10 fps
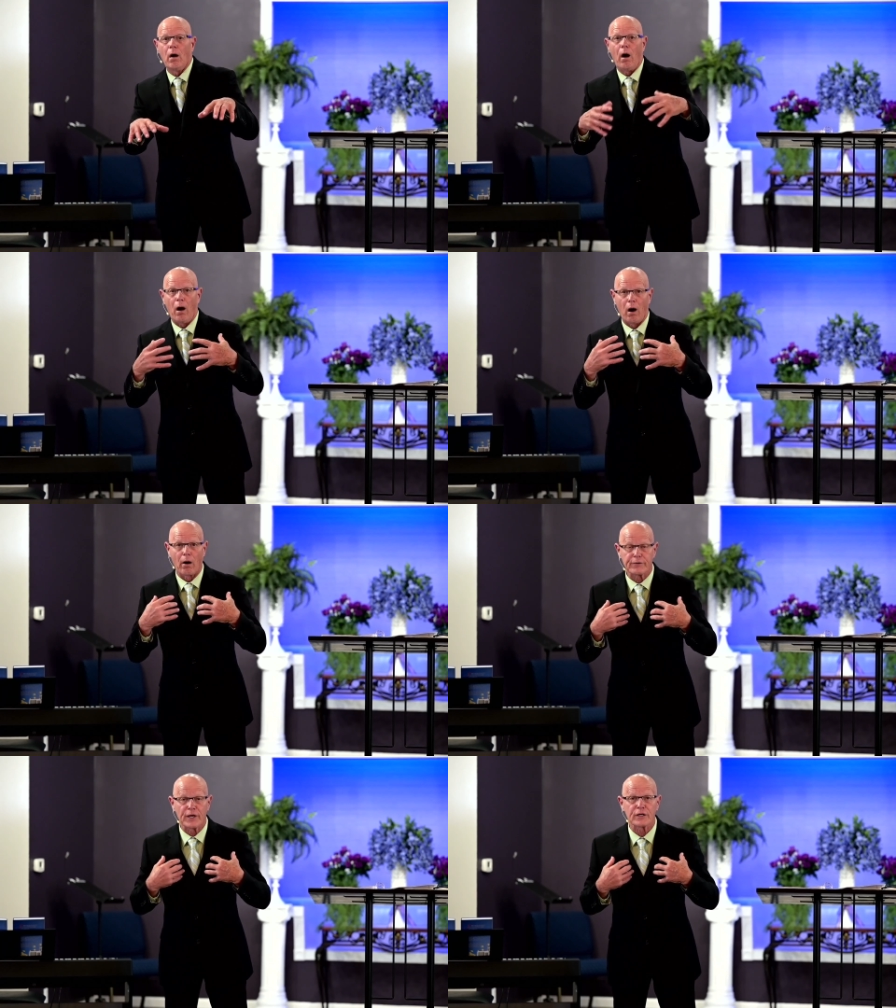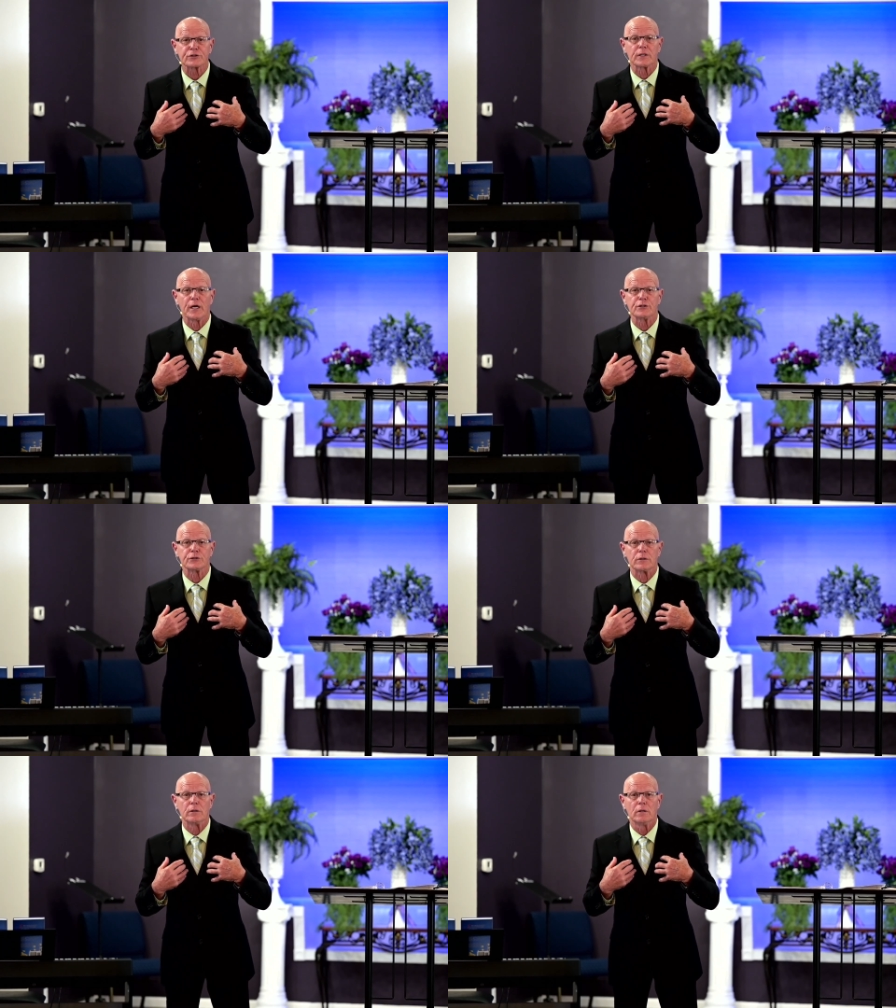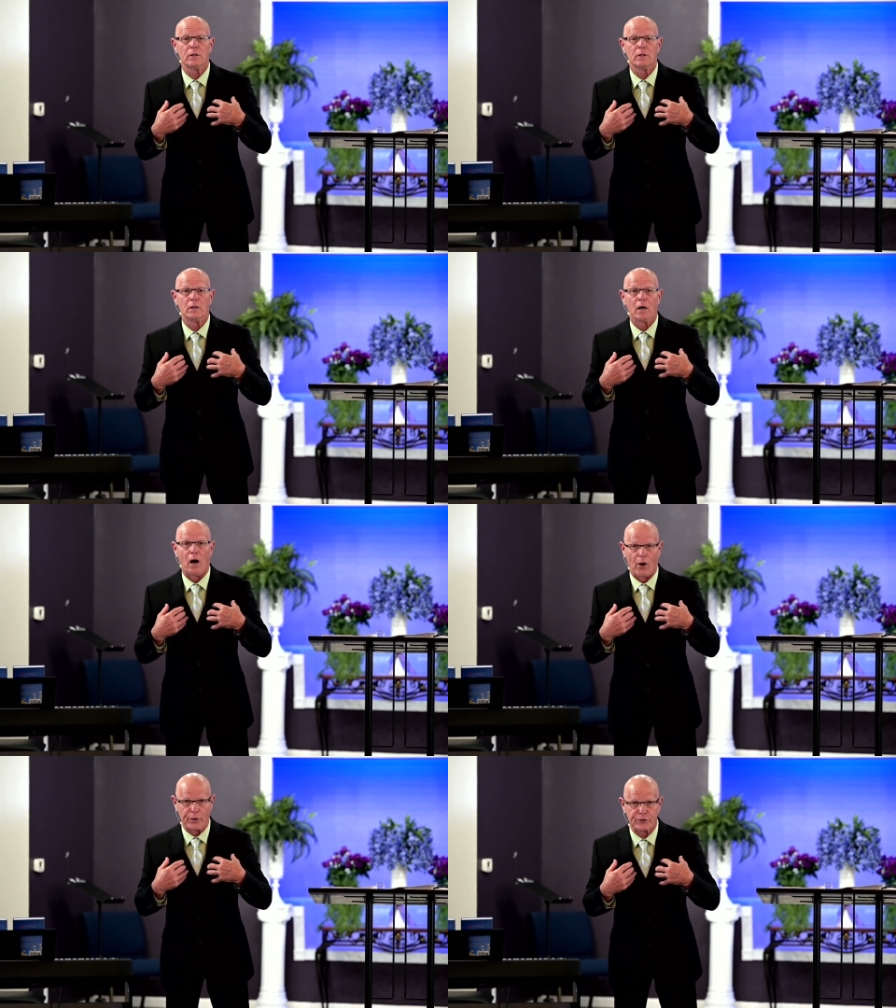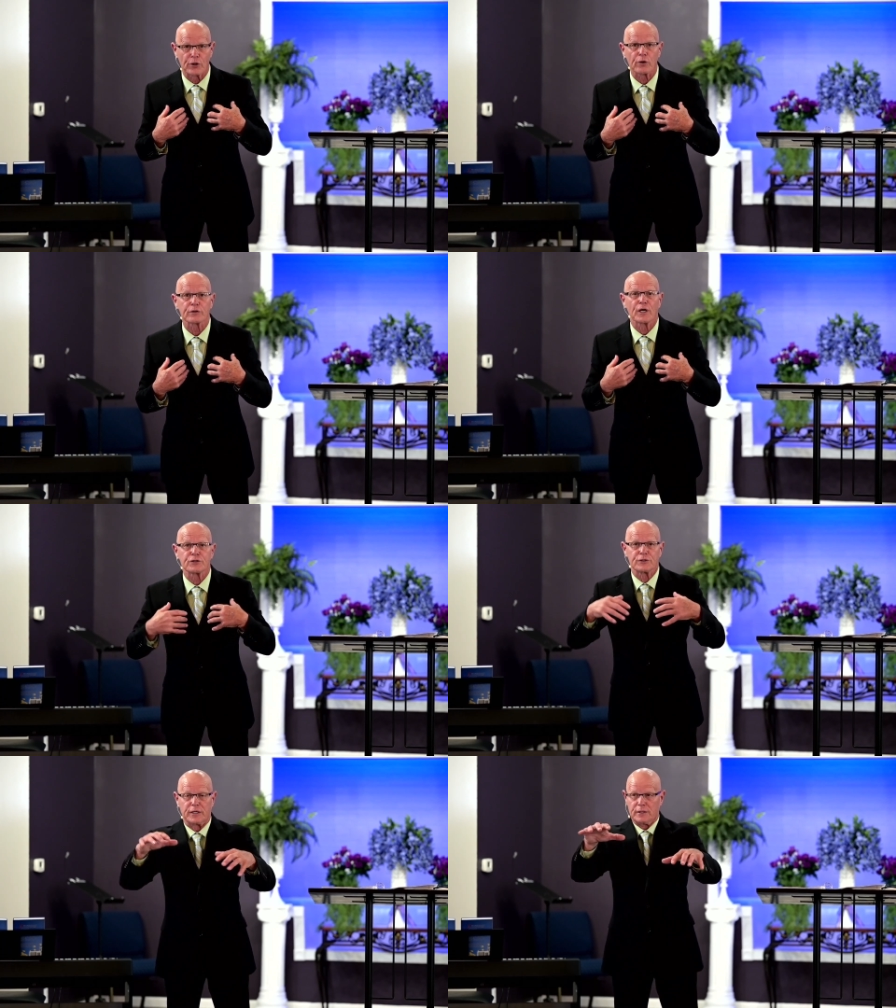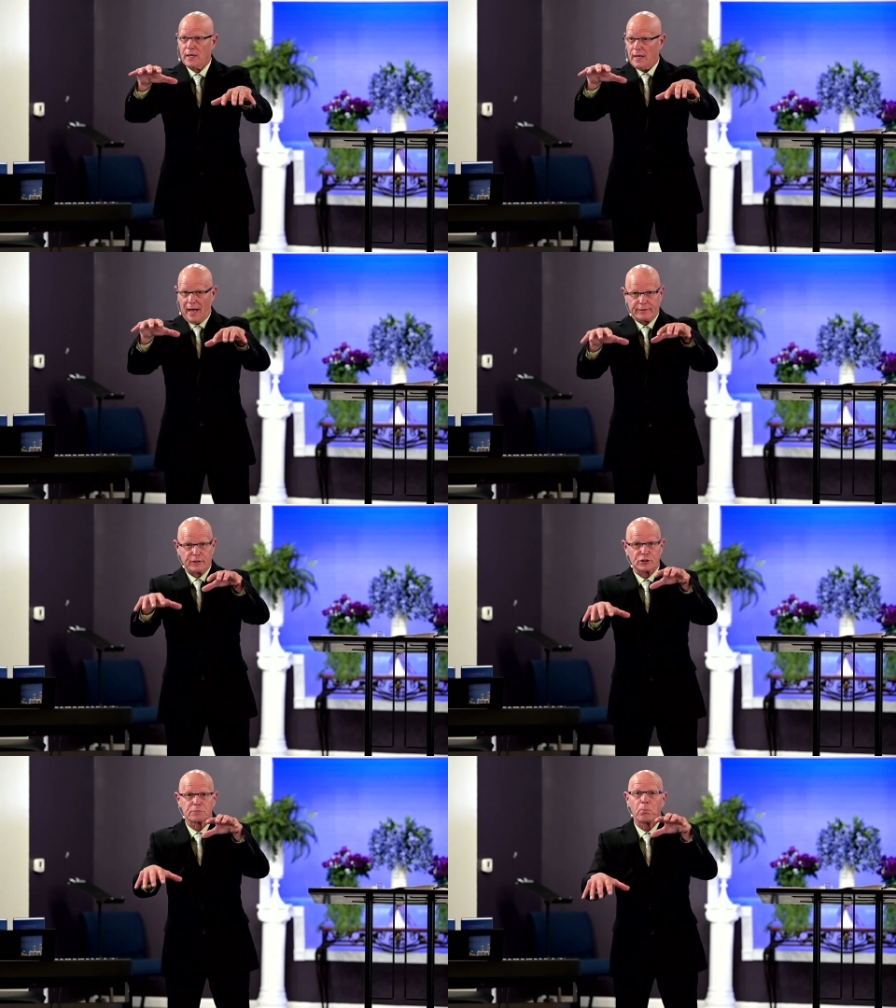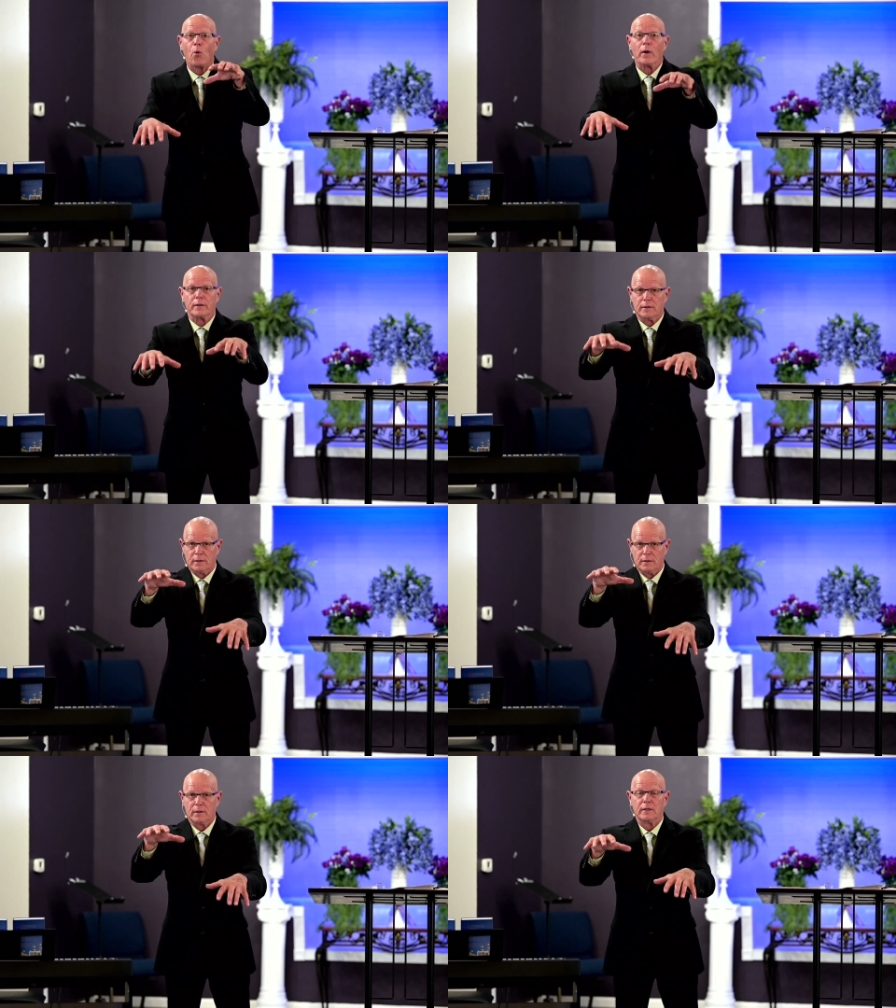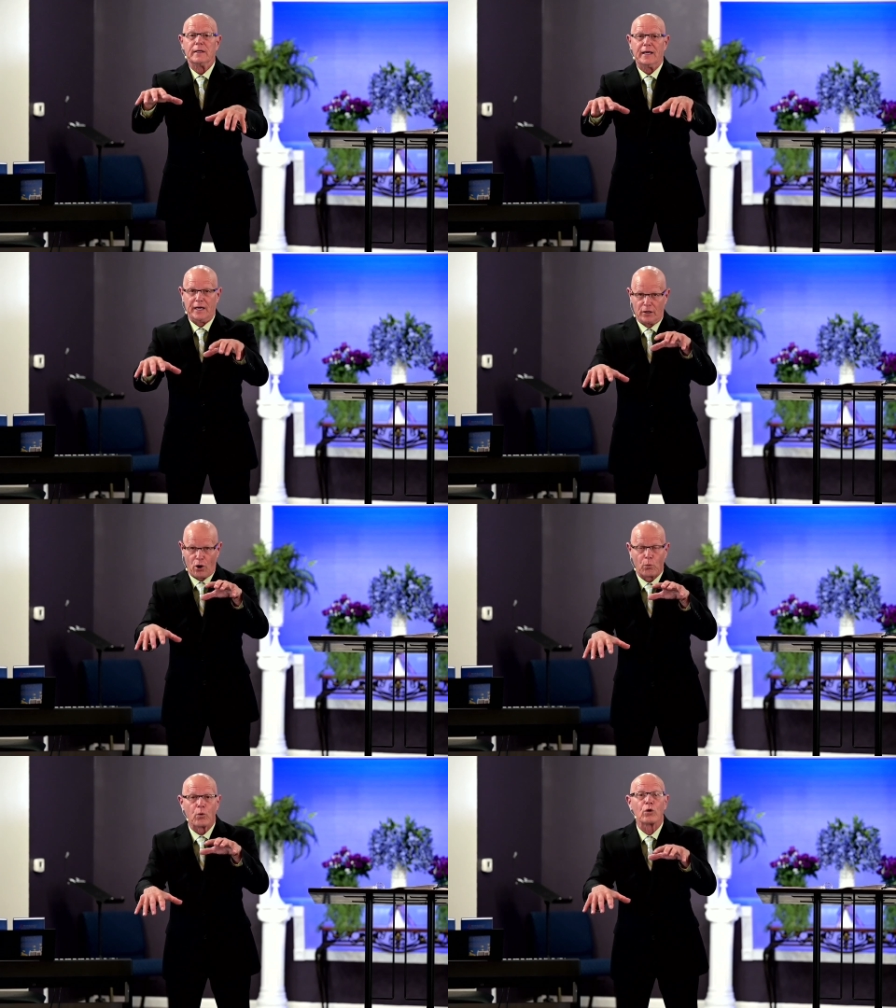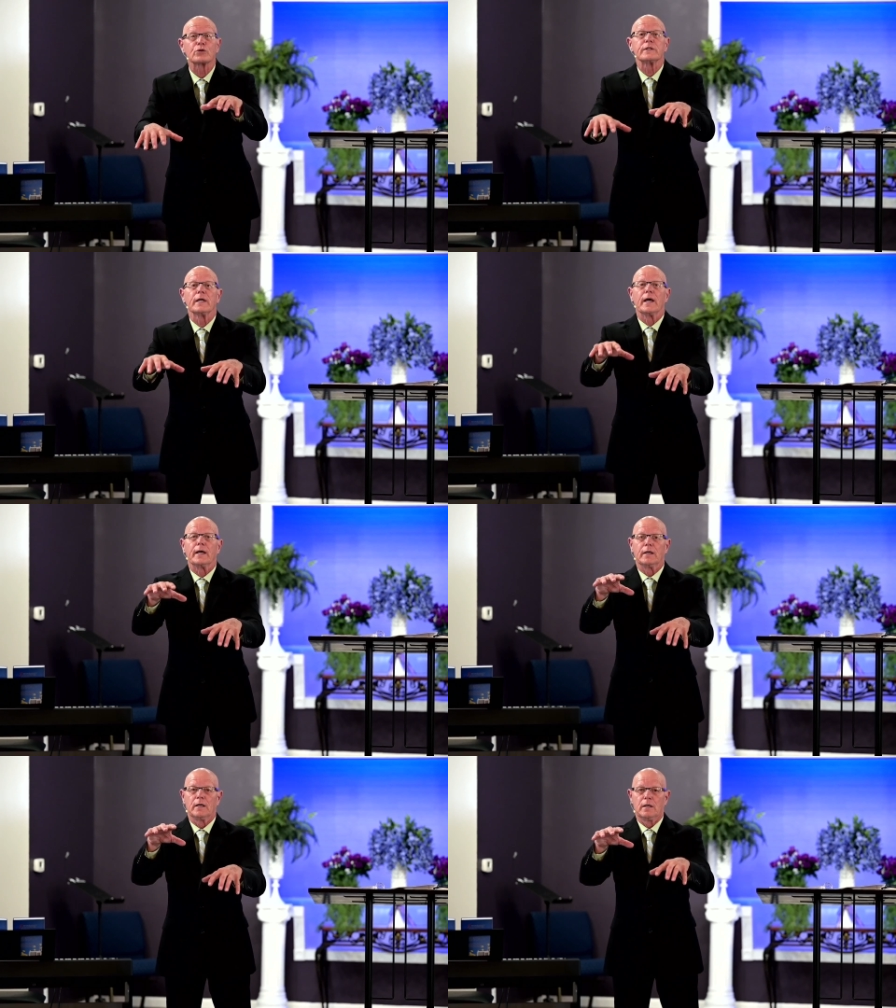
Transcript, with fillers: Our destination, our eternal destination at this point in our world today,